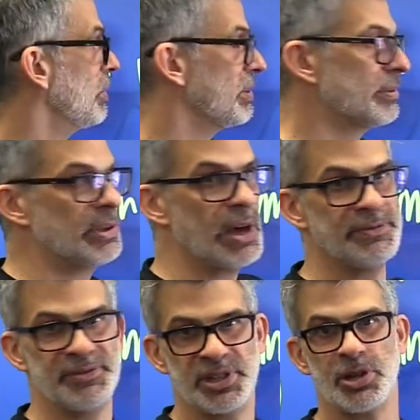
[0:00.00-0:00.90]
would
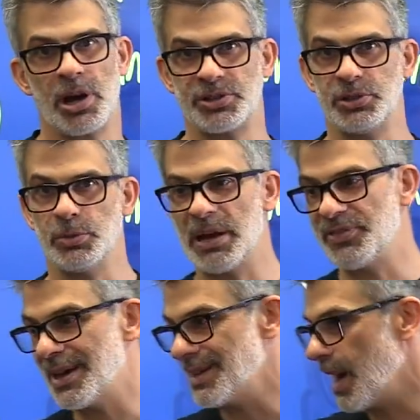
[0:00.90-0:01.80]
love to talk to you about
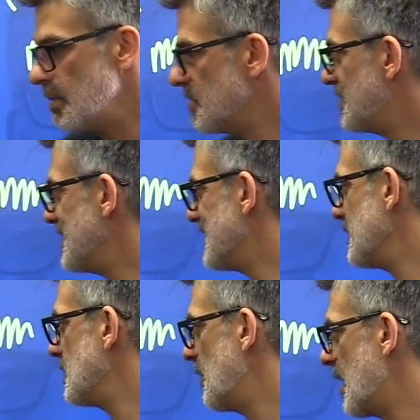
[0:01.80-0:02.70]
that. I'm
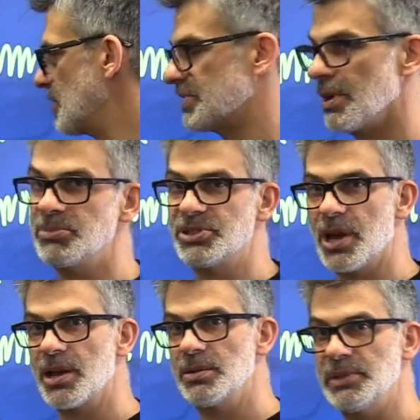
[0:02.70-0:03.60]
thinking about
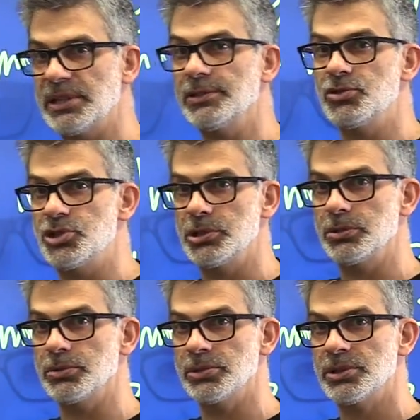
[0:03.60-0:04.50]
sometime in
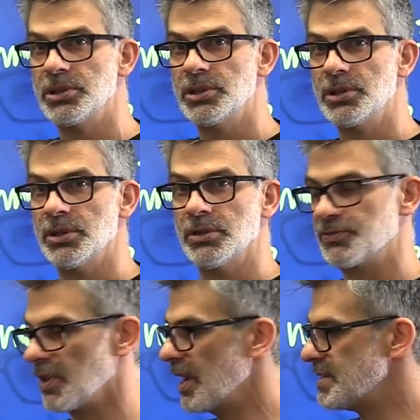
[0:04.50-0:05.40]
June,
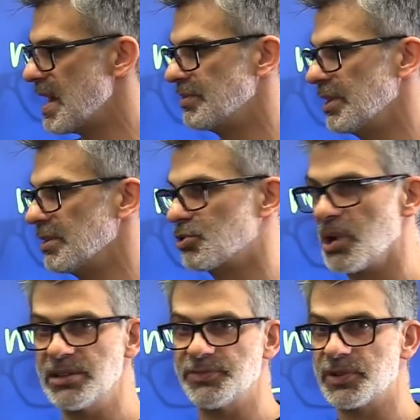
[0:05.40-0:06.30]
flying down there,
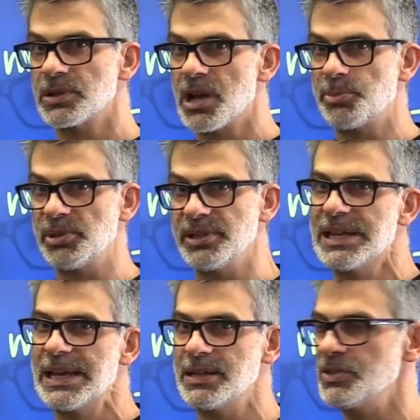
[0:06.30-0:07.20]
trading for a couple of
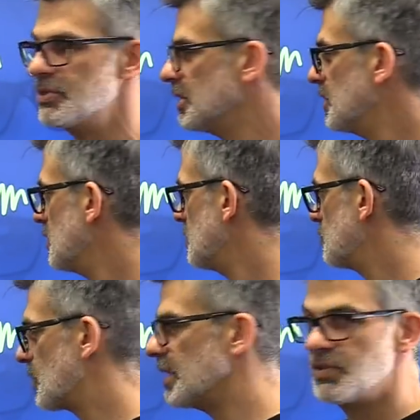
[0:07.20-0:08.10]
days,
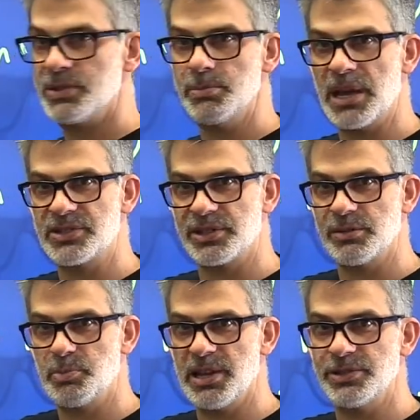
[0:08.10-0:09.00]
trading some
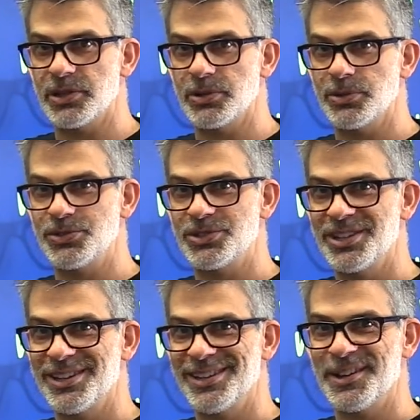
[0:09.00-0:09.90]
Mexican pesos.
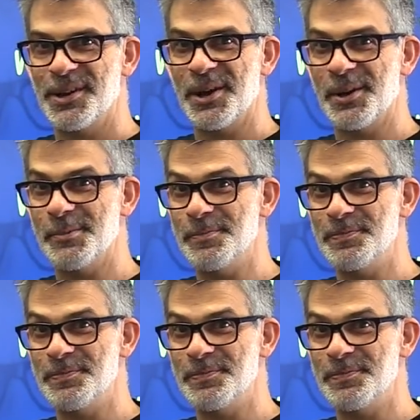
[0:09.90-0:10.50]
I